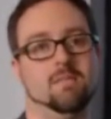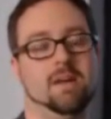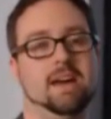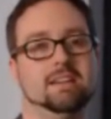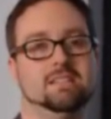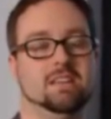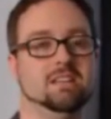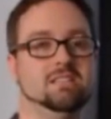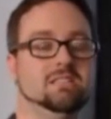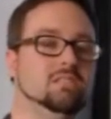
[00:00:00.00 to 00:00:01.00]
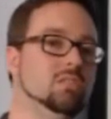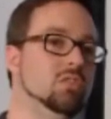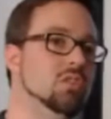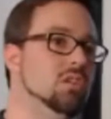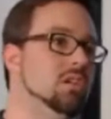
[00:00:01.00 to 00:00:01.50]
access
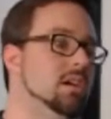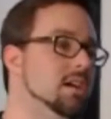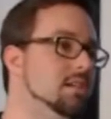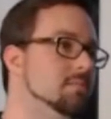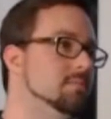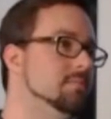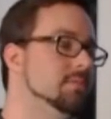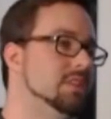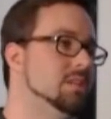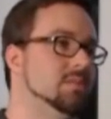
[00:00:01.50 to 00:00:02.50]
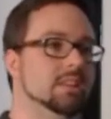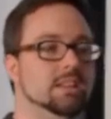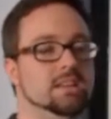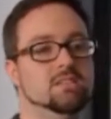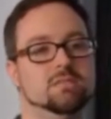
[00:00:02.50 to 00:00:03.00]
your the
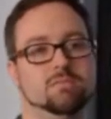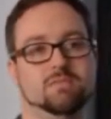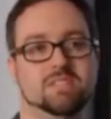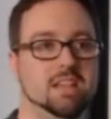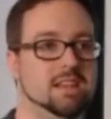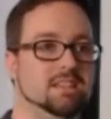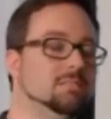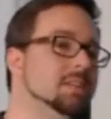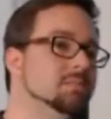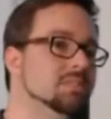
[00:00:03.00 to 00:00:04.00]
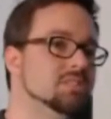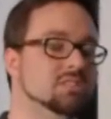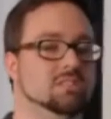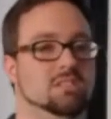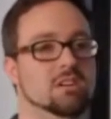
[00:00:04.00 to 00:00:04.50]
ability to send SMS
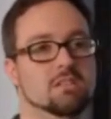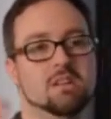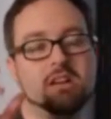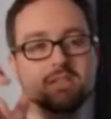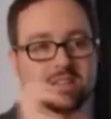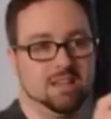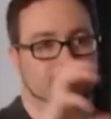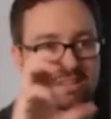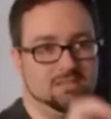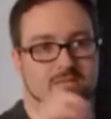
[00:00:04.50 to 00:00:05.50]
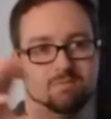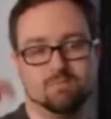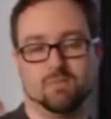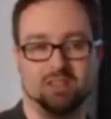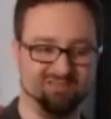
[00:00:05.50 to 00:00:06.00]
messages. So, there's like these
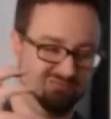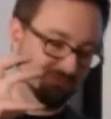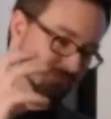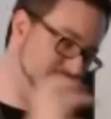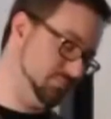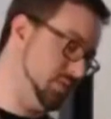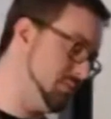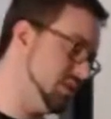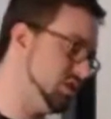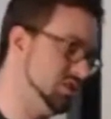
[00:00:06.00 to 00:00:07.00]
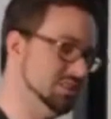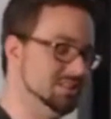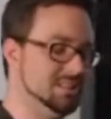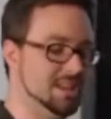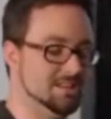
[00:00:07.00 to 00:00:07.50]

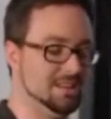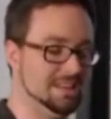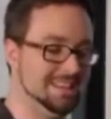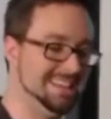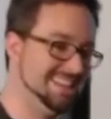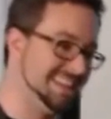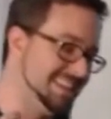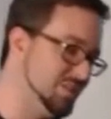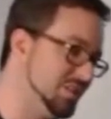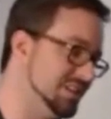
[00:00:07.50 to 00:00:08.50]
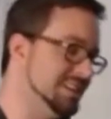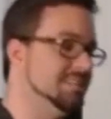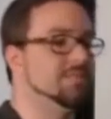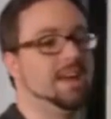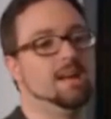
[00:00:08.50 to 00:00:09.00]
permissions that you can
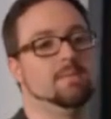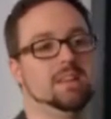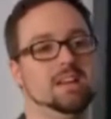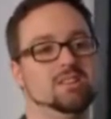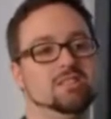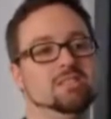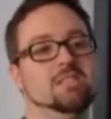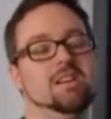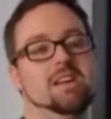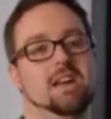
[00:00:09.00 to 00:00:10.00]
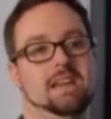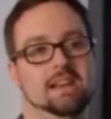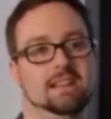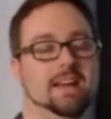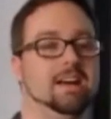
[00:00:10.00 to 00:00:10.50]
give that application, and it
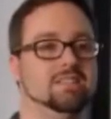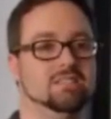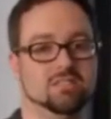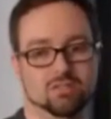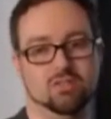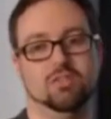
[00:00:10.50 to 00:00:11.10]
allows it to do